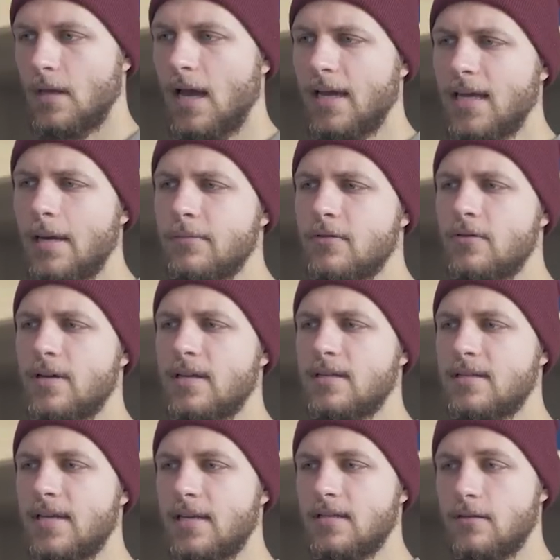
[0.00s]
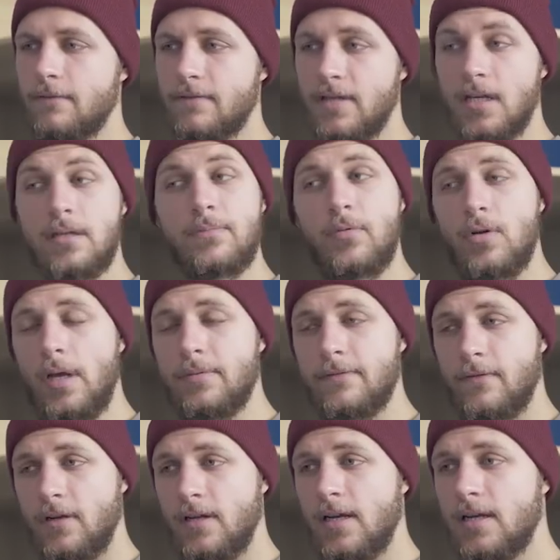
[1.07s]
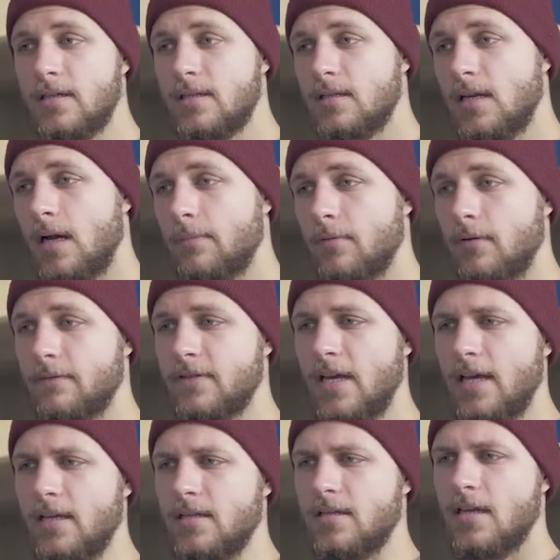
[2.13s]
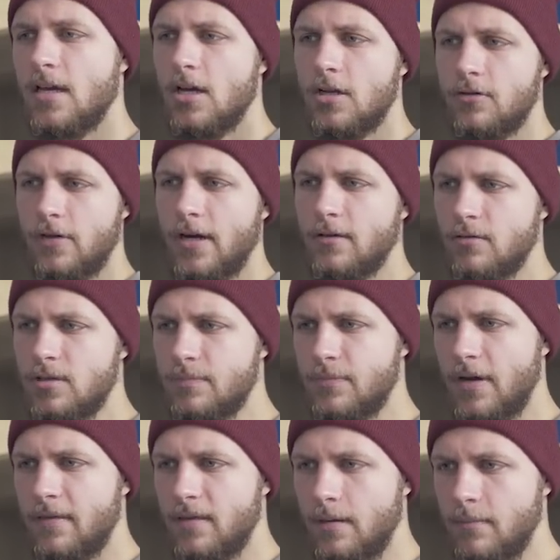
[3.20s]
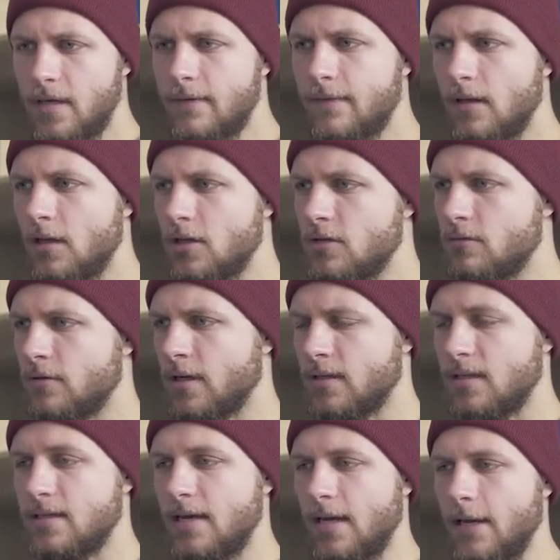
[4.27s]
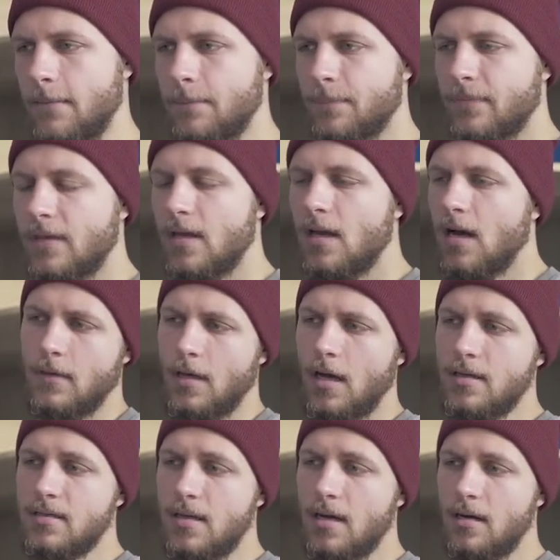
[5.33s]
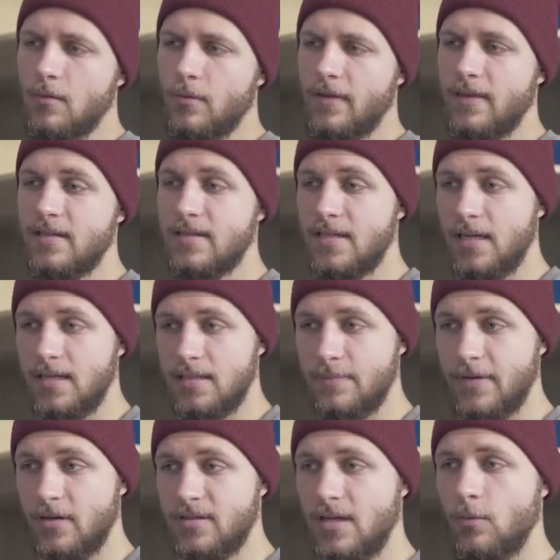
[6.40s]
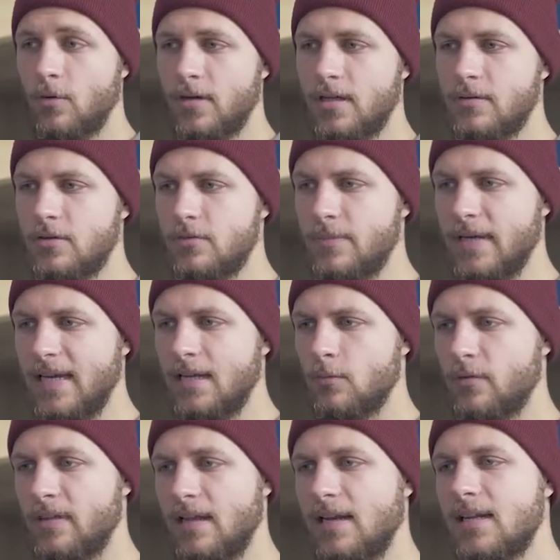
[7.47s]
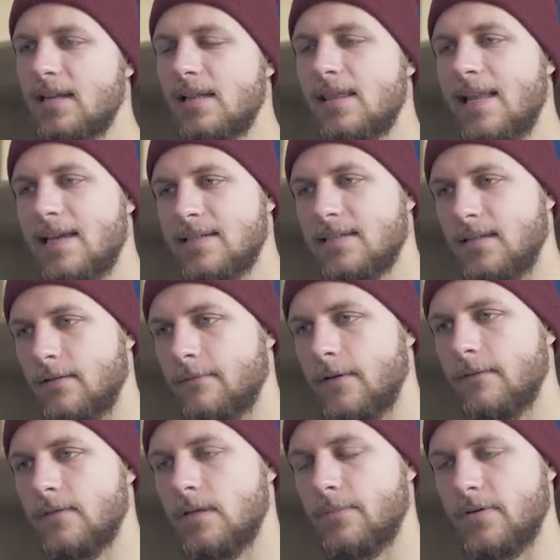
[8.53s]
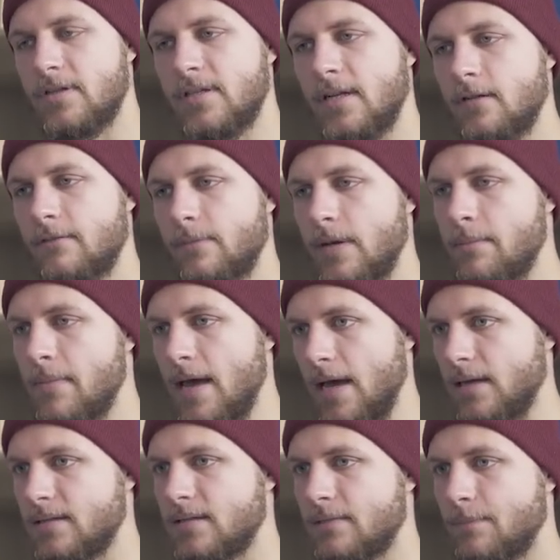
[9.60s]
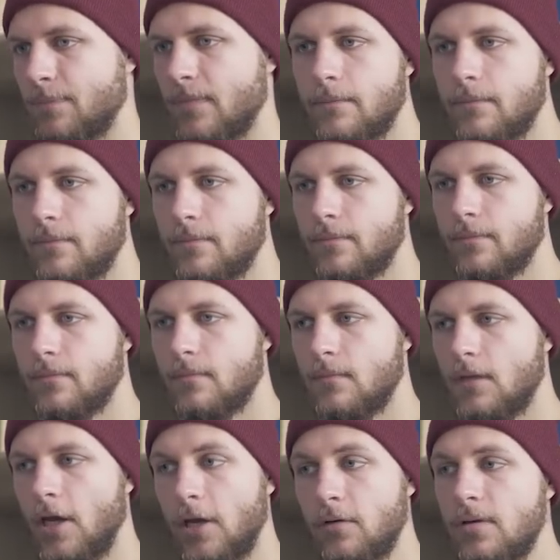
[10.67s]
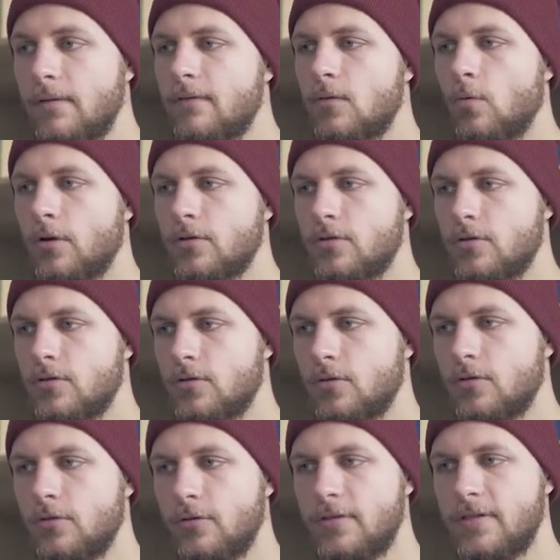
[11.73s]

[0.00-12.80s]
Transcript: I kept doing sets of 6 pull-ups for the next couple of days, trying to spread them evenly during the day. I started with 6 because I wanted to begin with a little less than 50% of my max. You never want to do 2